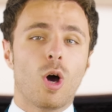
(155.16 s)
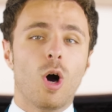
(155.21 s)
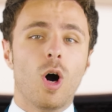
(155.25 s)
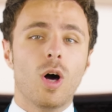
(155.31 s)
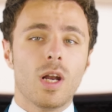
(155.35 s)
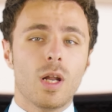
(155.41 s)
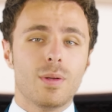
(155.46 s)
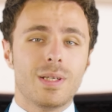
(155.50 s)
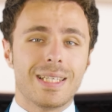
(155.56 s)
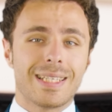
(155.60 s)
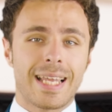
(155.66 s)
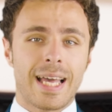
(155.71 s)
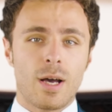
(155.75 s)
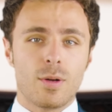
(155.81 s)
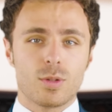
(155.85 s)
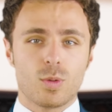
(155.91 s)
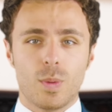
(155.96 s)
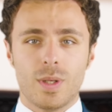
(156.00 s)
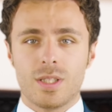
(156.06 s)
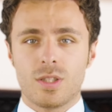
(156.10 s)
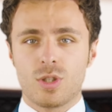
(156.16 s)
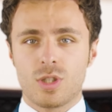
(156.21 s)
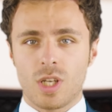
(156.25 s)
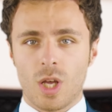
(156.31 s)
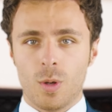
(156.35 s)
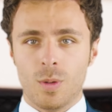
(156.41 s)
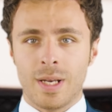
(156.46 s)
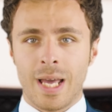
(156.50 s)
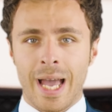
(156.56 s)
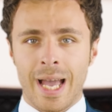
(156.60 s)
hollowed it out with
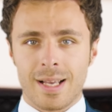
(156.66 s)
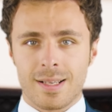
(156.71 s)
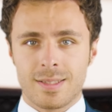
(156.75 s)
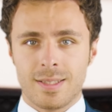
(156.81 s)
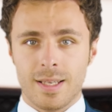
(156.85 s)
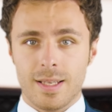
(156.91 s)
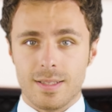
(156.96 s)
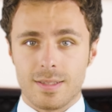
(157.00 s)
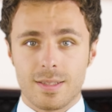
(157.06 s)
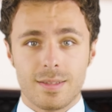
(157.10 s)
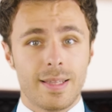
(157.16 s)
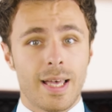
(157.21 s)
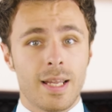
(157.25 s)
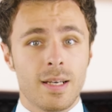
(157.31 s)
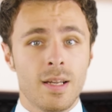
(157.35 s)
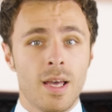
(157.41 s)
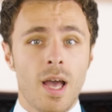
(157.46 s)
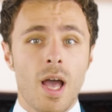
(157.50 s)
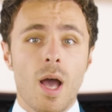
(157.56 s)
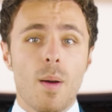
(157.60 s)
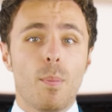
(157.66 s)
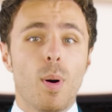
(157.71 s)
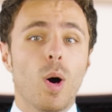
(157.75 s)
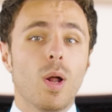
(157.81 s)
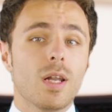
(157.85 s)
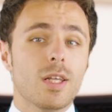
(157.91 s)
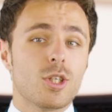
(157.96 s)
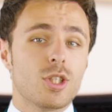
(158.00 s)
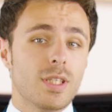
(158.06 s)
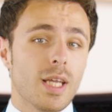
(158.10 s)
stone axes, then
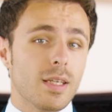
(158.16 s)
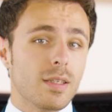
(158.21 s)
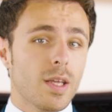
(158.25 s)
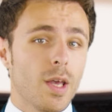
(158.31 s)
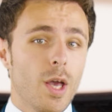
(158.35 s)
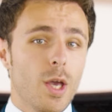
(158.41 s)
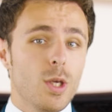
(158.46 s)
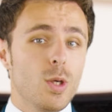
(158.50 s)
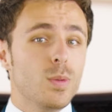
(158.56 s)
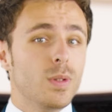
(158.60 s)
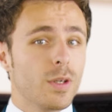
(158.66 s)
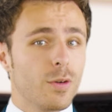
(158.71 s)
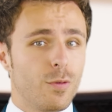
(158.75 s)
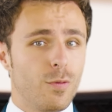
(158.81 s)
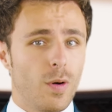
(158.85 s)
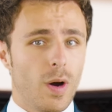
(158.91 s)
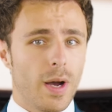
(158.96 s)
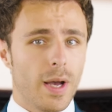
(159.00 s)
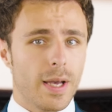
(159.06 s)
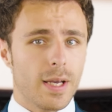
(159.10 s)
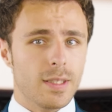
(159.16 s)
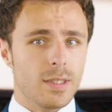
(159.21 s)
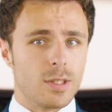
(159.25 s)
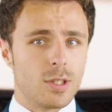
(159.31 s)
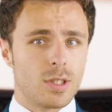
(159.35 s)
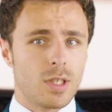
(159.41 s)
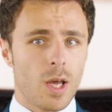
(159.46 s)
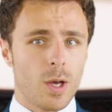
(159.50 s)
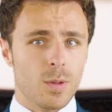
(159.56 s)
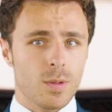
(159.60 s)
polished it using fire and
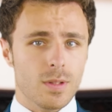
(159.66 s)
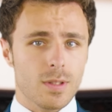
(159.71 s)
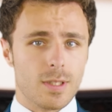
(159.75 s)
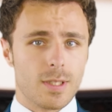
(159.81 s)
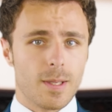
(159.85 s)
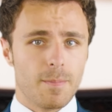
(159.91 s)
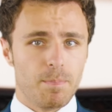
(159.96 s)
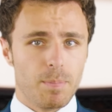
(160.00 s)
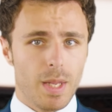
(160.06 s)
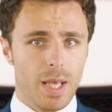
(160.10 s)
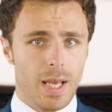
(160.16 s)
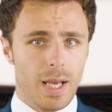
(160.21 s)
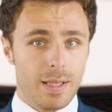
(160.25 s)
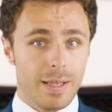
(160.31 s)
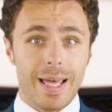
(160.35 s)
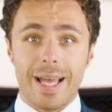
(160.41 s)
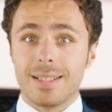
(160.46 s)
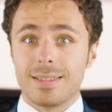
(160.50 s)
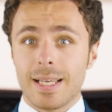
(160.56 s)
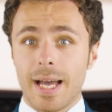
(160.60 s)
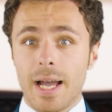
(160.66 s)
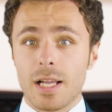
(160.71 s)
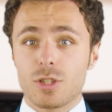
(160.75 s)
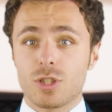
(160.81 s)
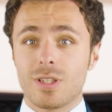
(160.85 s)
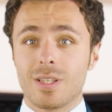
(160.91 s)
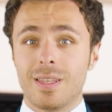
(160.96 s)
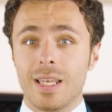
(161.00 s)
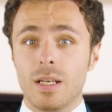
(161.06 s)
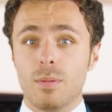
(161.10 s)
stones. They
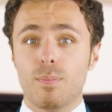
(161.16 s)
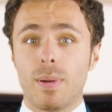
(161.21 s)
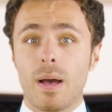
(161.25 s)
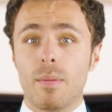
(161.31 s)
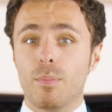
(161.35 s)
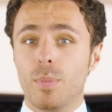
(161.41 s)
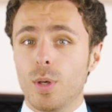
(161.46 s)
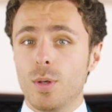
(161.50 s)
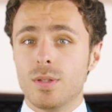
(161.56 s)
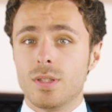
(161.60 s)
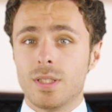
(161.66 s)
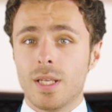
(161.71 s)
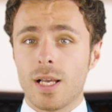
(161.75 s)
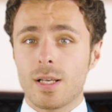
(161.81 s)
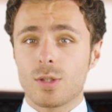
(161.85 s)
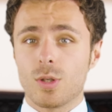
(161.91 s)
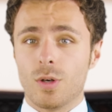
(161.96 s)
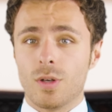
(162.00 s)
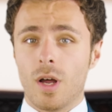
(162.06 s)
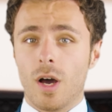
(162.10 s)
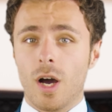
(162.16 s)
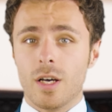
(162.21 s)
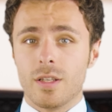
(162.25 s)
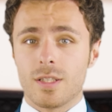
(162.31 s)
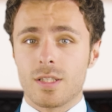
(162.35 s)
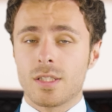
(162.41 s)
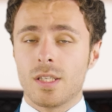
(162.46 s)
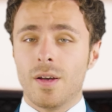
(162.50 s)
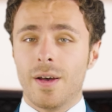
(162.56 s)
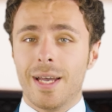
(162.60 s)
attached thin bamboo sticks on
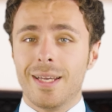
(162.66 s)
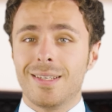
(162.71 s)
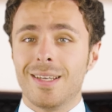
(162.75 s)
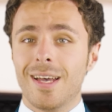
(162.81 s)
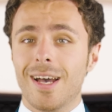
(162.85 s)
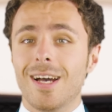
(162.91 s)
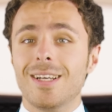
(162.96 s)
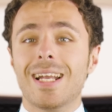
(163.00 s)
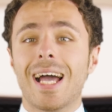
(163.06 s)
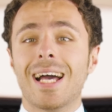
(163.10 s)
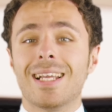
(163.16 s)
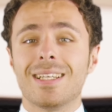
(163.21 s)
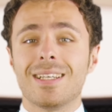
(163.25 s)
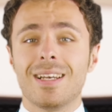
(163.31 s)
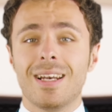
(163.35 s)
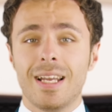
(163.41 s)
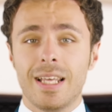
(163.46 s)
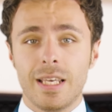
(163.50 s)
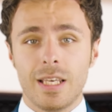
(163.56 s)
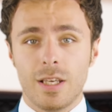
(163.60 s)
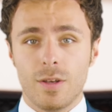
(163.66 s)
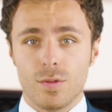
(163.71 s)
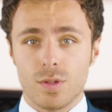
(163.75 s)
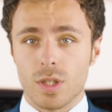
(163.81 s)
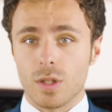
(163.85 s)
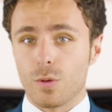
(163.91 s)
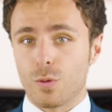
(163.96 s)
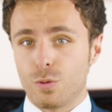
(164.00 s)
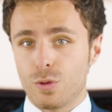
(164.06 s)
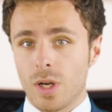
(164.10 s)
either side and added leaves
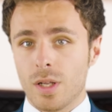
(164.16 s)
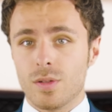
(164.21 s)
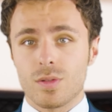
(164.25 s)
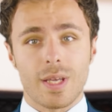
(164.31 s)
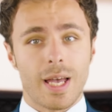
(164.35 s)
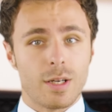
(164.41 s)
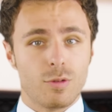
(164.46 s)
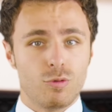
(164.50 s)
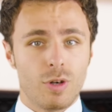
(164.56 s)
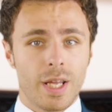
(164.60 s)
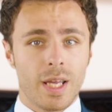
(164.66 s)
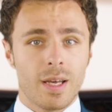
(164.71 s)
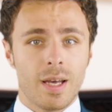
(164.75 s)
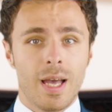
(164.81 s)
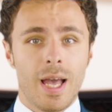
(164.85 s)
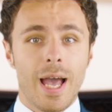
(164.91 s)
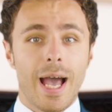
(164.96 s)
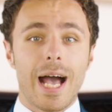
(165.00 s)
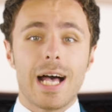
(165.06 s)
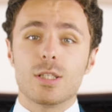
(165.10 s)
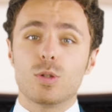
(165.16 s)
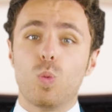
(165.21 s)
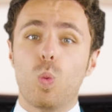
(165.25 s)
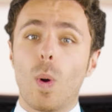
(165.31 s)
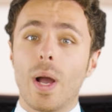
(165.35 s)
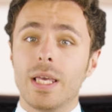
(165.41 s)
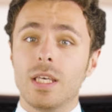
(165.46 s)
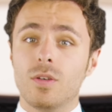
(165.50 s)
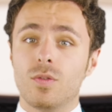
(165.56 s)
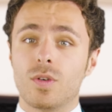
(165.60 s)
at the front and rear as
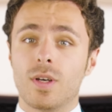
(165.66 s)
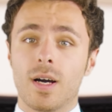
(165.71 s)
wave